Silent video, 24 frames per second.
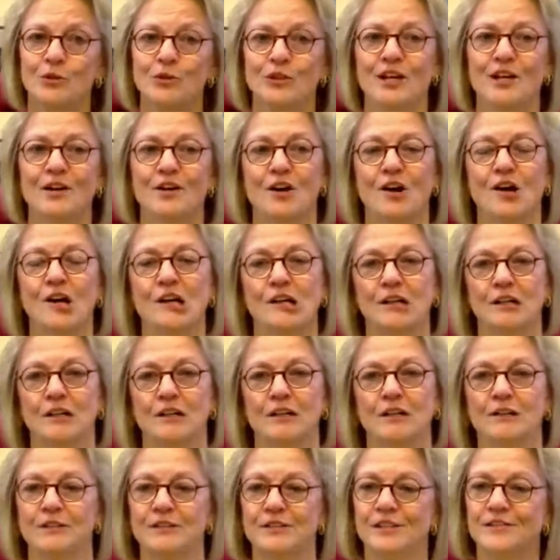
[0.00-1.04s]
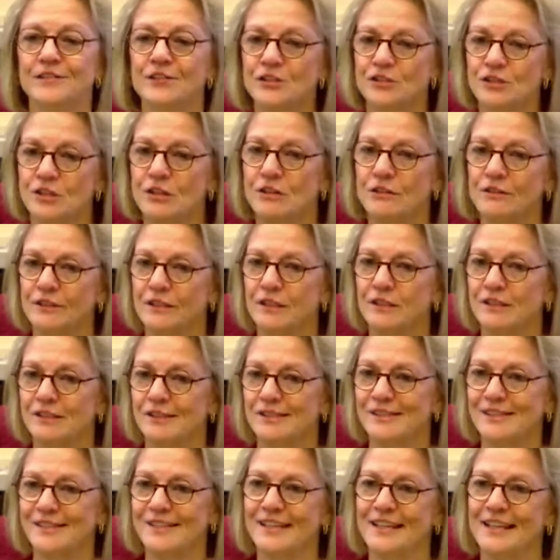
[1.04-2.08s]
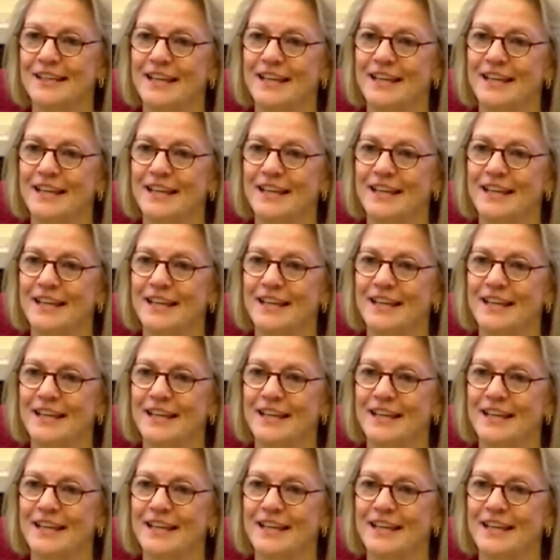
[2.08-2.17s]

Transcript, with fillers: They are civil servants,